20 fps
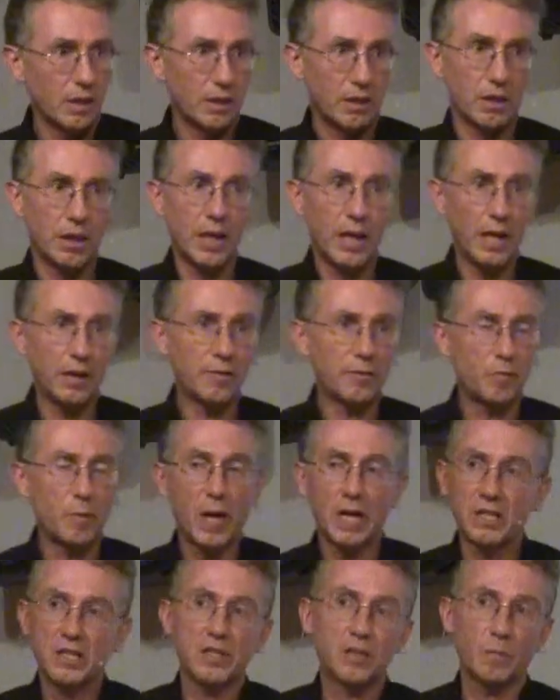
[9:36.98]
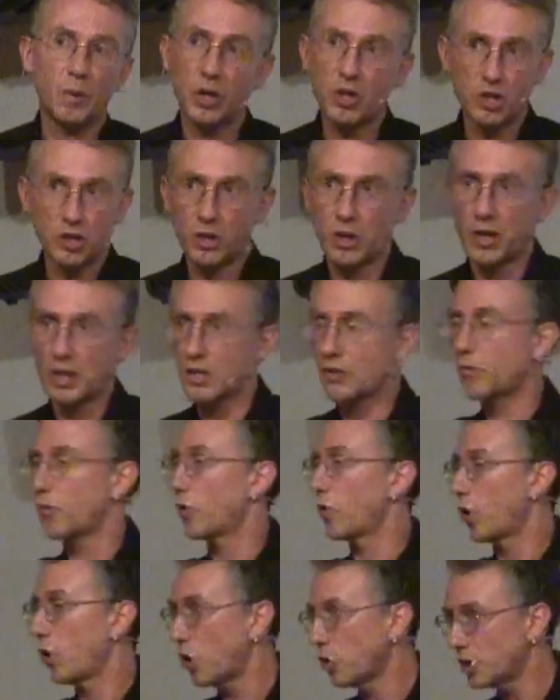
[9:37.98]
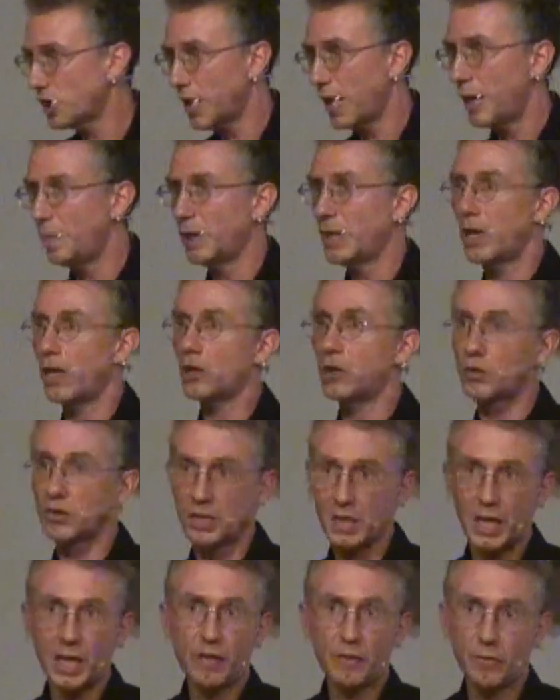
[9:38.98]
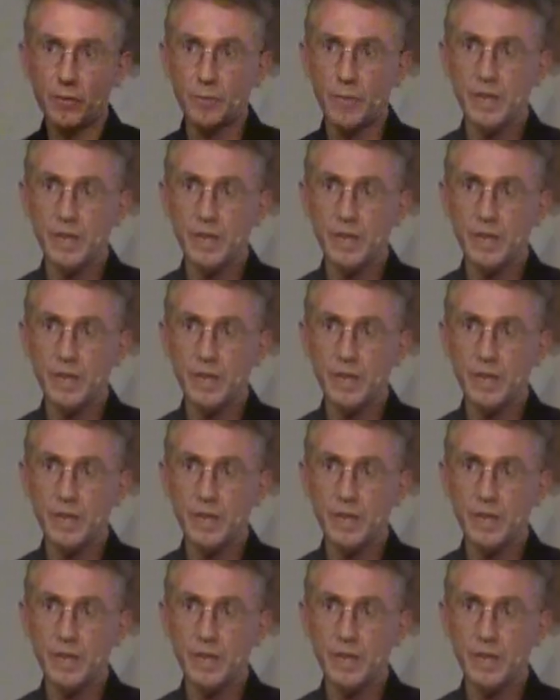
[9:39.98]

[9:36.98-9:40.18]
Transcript: I have practiced martial arts for a long time and I use that for